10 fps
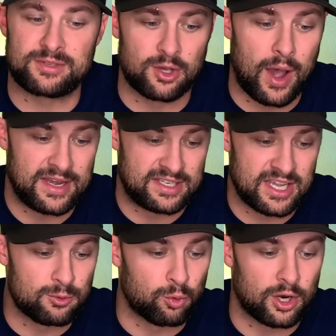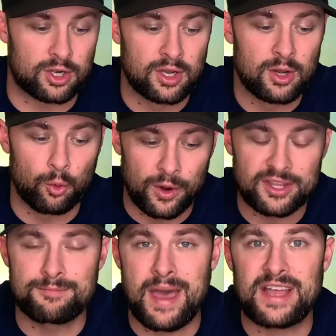So I did work
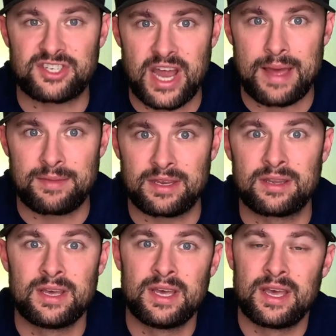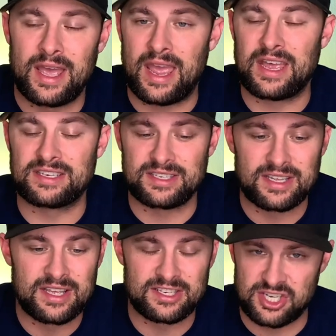with Matt Chapman, and
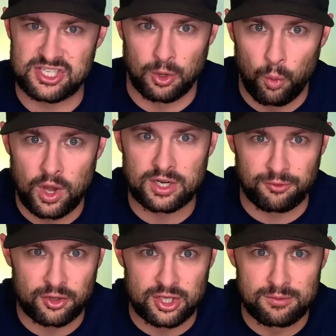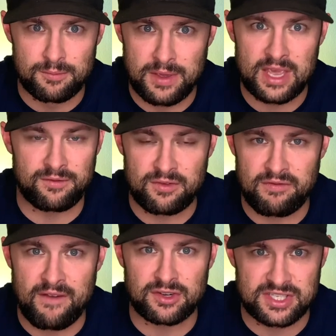just a wonderful human being. If
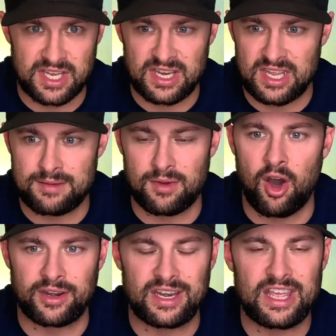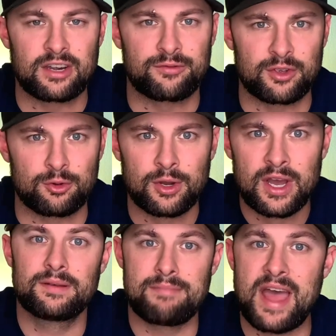you've ever seen him on an interview,
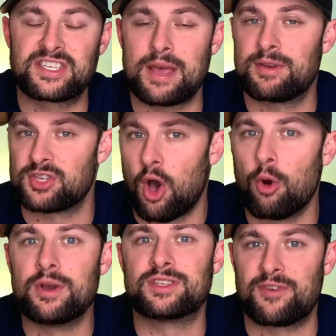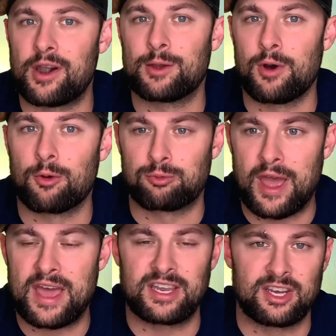Matt Chapman is always very well
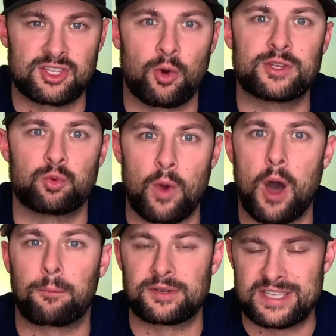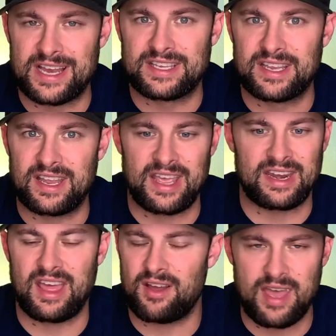read and is always well presented
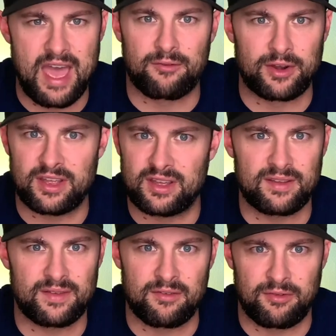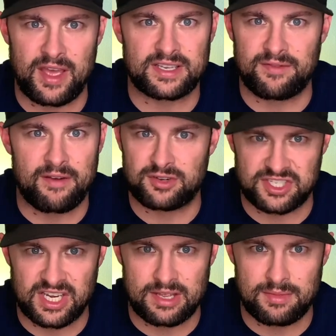in every event I've ever
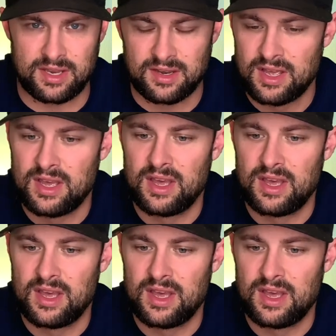seen him in.